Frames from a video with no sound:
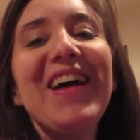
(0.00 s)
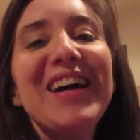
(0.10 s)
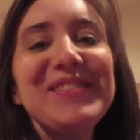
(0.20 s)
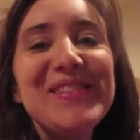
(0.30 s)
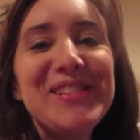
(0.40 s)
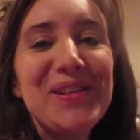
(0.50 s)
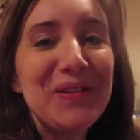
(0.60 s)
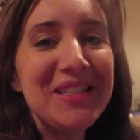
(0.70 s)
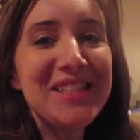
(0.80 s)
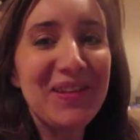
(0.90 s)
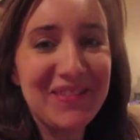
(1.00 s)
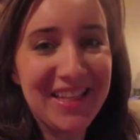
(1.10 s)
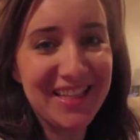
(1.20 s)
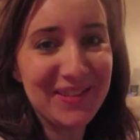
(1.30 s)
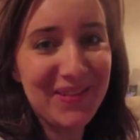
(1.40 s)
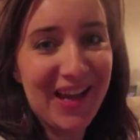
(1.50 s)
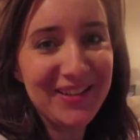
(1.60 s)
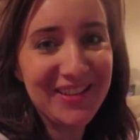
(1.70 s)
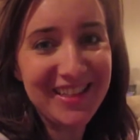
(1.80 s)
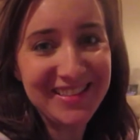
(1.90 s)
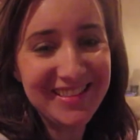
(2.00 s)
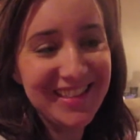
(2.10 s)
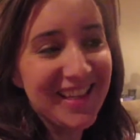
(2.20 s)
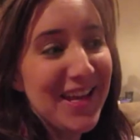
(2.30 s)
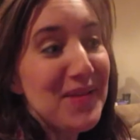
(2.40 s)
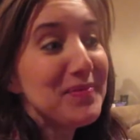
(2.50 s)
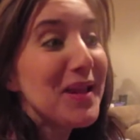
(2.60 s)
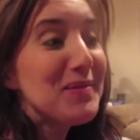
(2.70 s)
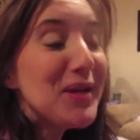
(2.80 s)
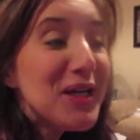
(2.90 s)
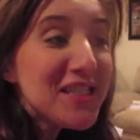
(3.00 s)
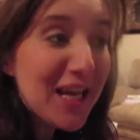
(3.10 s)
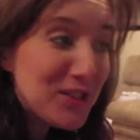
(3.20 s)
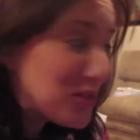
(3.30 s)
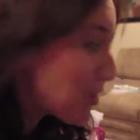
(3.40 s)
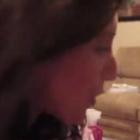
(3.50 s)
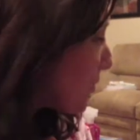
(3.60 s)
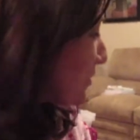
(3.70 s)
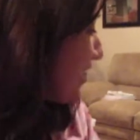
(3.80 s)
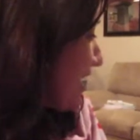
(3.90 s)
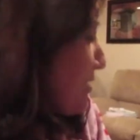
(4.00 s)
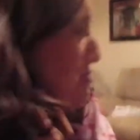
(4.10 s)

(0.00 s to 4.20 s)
my husband's doing something in the background because I don't like how